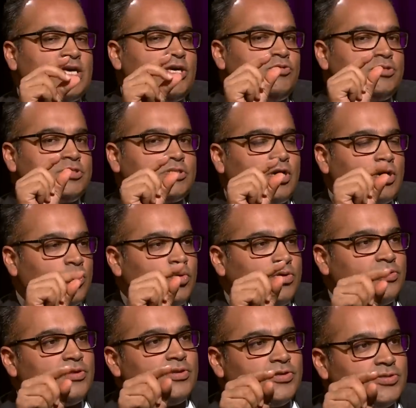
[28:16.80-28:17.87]
you stuck
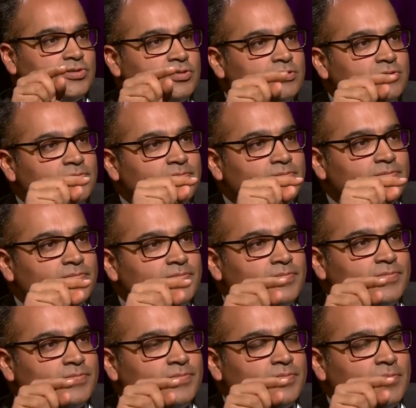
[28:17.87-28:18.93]
with this
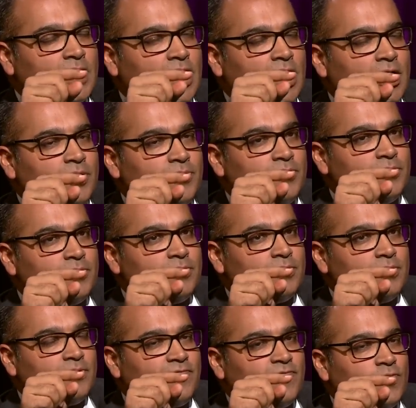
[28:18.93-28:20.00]
um,
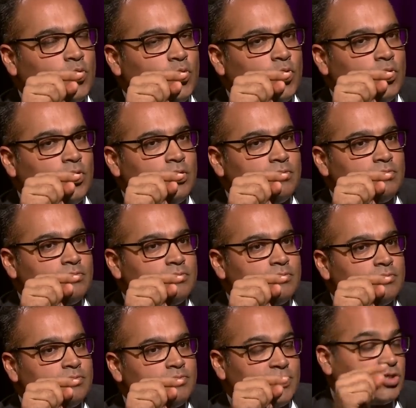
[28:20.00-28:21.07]
for
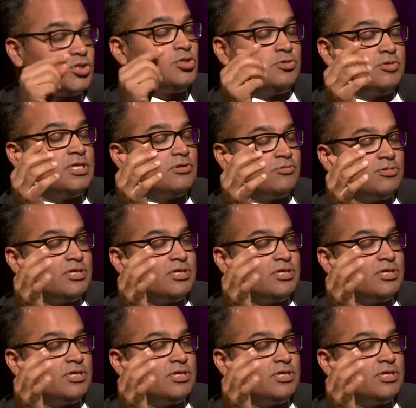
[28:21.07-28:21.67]
because you didn't